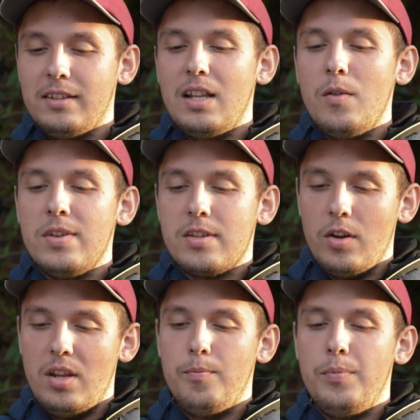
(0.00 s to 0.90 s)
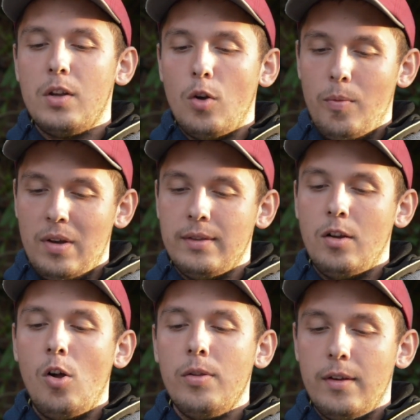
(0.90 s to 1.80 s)
Then we saw him pick up and
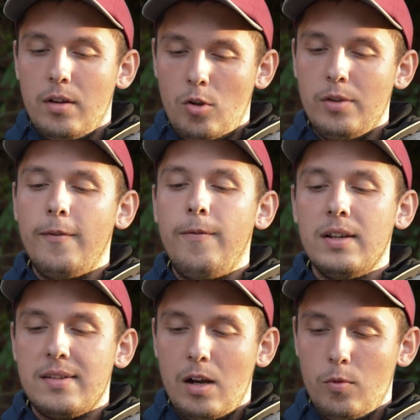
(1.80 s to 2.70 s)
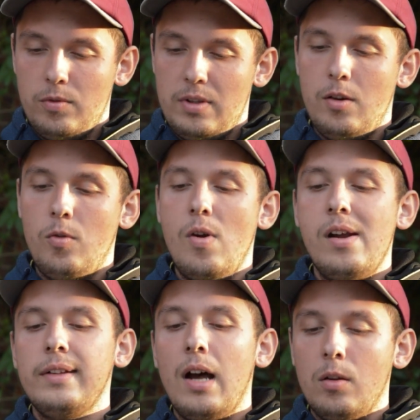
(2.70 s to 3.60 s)
all the things that
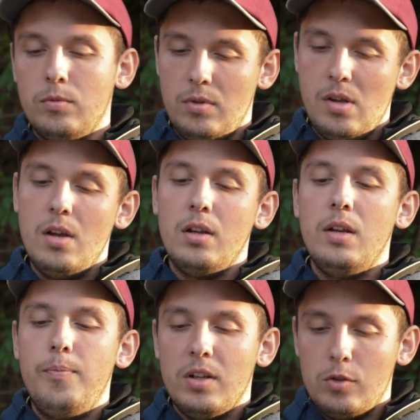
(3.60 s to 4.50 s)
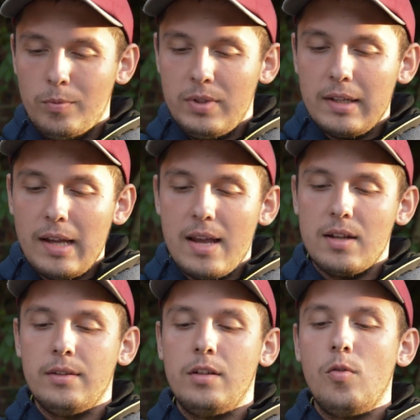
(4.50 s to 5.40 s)
were down. He picked up the
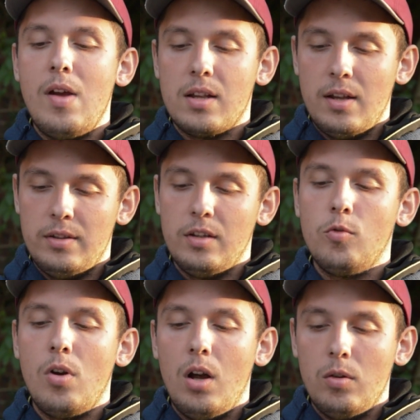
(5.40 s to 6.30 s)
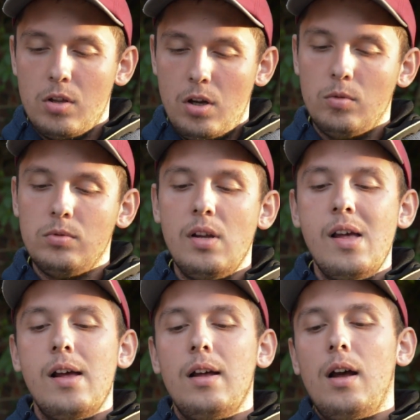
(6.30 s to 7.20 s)
cake and the rake and the gown,
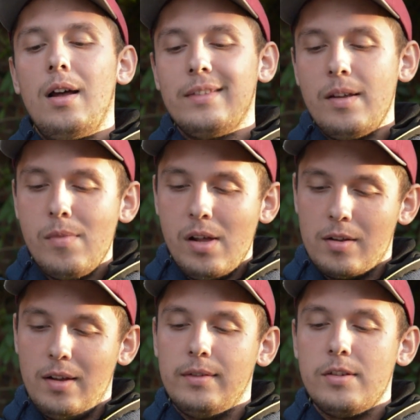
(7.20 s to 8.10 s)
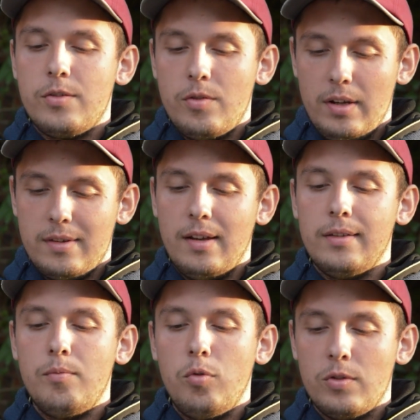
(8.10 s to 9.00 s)
and the milk and the strings
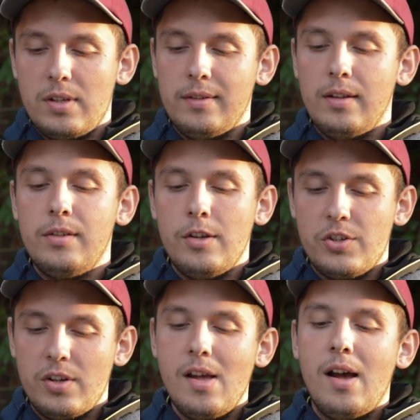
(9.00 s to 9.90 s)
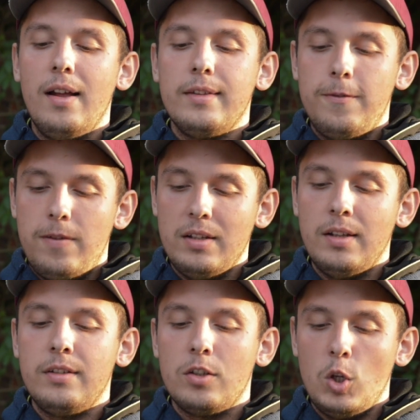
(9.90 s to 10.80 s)
and the books and the dish, and the fan
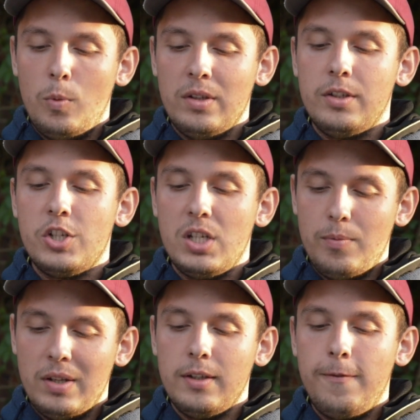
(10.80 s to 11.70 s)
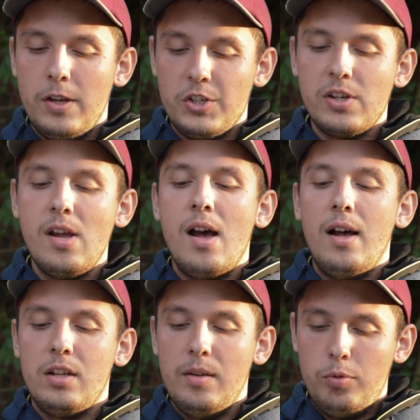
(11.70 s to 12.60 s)
and the cup and the sheep and the fish,
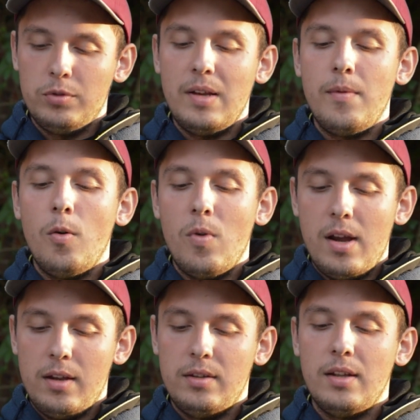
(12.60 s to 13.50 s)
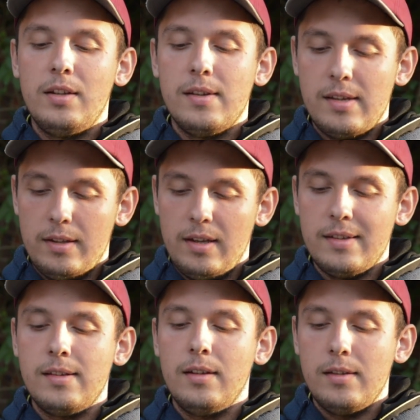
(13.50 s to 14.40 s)
and he put them away. Then he said,
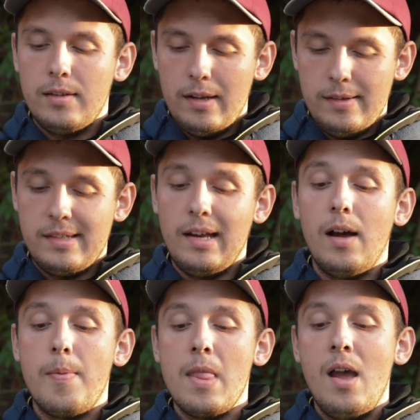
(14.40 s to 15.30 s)
"That's it, that is that,"